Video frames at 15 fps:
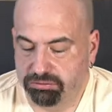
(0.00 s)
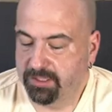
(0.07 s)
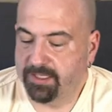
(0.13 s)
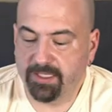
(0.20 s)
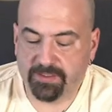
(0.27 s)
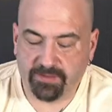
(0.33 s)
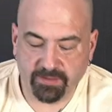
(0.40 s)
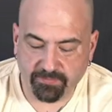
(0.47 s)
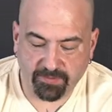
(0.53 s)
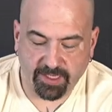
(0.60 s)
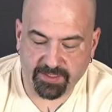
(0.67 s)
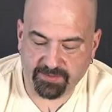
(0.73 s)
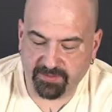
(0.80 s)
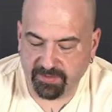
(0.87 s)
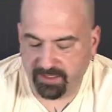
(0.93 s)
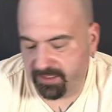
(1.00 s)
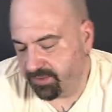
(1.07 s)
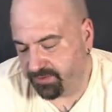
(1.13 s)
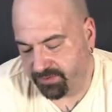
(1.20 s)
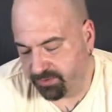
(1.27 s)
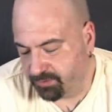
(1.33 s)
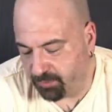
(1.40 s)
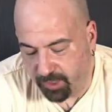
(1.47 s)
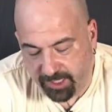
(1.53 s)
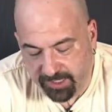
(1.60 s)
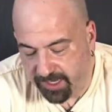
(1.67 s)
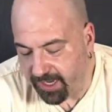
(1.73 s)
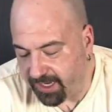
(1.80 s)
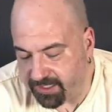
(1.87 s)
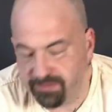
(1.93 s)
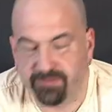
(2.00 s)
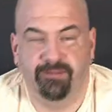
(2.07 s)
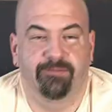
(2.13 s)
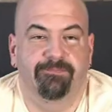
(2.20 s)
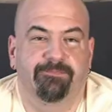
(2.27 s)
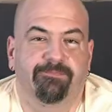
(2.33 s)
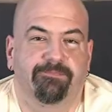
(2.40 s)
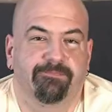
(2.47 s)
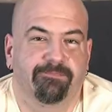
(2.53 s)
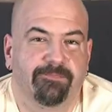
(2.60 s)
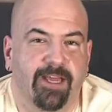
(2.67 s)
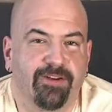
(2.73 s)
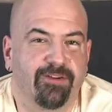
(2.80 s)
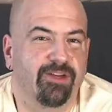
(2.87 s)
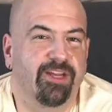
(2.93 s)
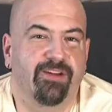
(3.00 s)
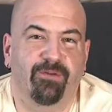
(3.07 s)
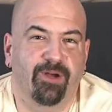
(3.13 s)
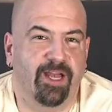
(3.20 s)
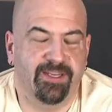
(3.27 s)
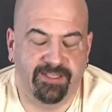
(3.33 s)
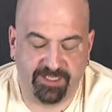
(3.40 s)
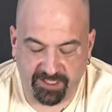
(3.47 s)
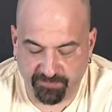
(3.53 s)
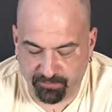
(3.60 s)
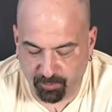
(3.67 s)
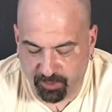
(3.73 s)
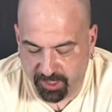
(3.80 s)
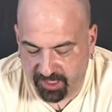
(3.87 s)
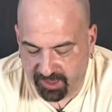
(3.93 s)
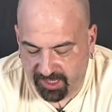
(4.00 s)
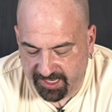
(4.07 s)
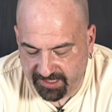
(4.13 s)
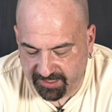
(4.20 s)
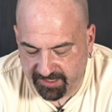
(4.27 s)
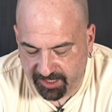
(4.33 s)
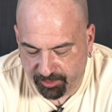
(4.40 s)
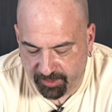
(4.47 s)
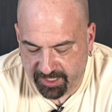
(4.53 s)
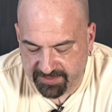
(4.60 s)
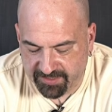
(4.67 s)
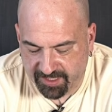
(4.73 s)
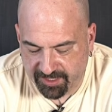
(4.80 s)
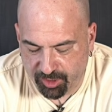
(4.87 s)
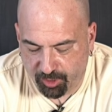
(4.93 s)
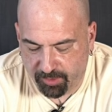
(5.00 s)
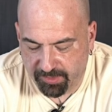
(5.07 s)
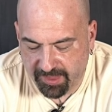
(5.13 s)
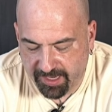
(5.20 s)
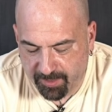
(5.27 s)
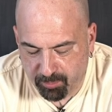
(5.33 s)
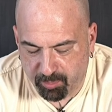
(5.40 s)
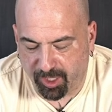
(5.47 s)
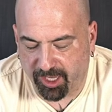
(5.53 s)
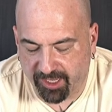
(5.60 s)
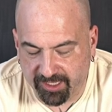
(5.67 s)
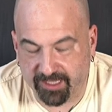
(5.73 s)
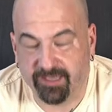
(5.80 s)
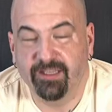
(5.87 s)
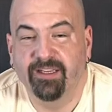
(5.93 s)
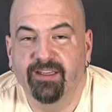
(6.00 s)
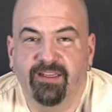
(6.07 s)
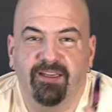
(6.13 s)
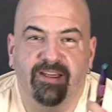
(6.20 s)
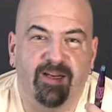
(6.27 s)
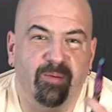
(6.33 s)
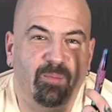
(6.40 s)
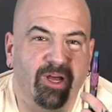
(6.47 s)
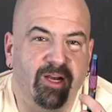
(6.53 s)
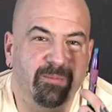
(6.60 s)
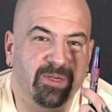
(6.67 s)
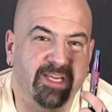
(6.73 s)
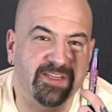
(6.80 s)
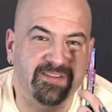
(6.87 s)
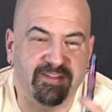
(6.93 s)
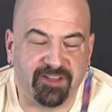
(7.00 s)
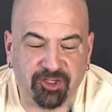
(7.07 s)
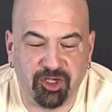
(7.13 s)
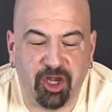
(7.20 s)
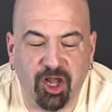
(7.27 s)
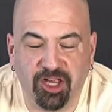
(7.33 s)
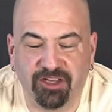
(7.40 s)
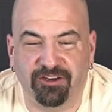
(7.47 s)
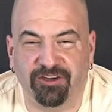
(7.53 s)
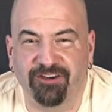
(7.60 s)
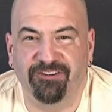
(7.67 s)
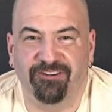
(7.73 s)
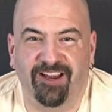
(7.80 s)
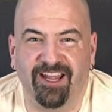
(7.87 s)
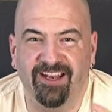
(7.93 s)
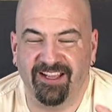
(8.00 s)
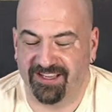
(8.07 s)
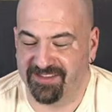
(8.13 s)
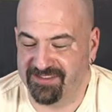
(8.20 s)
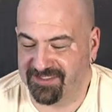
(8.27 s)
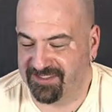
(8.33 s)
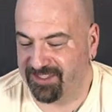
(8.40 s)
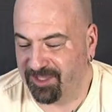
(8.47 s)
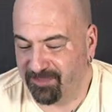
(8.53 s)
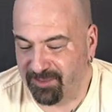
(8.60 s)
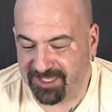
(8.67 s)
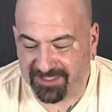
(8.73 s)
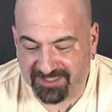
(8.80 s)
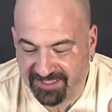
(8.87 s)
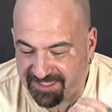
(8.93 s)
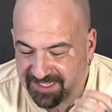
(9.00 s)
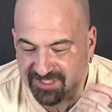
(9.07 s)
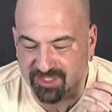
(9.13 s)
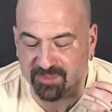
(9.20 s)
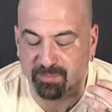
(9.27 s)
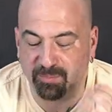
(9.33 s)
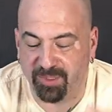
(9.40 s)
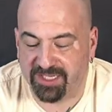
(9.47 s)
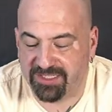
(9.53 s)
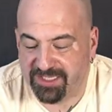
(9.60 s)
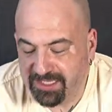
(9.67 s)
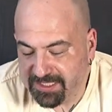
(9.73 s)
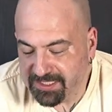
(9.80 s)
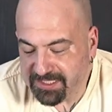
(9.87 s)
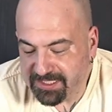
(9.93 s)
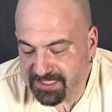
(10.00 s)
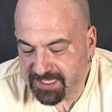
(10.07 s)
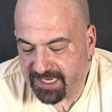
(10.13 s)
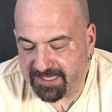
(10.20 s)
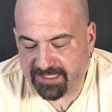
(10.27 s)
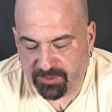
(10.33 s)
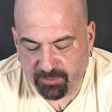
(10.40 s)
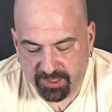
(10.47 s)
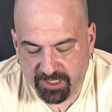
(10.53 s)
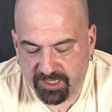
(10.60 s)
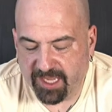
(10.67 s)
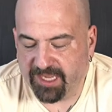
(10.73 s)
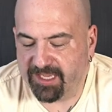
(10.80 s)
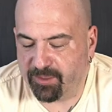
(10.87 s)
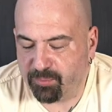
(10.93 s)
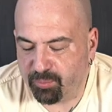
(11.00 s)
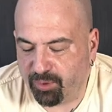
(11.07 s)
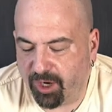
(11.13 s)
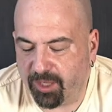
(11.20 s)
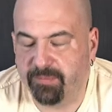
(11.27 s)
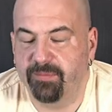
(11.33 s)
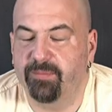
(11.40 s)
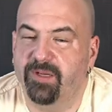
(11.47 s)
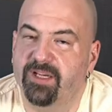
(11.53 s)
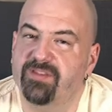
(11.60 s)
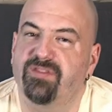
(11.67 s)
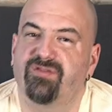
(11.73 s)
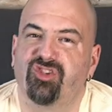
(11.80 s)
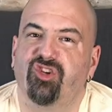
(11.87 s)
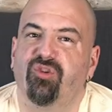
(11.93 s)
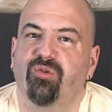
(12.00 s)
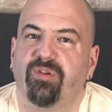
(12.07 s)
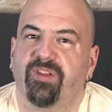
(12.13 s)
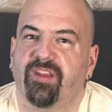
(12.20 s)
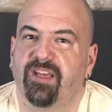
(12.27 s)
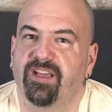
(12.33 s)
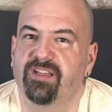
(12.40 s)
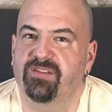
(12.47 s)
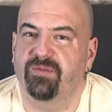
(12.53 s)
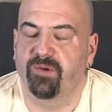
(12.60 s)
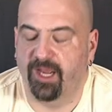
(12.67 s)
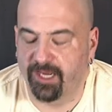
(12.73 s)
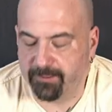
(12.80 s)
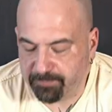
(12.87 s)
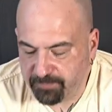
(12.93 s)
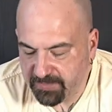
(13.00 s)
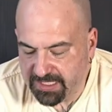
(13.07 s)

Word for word: This device is quite nice. I don't even, I didn't even want to like it. Now granted, I know that I bought it, and I bought it because of the color, right? And because it's a limited edition, but I didn't want to like it probably because of two things, right?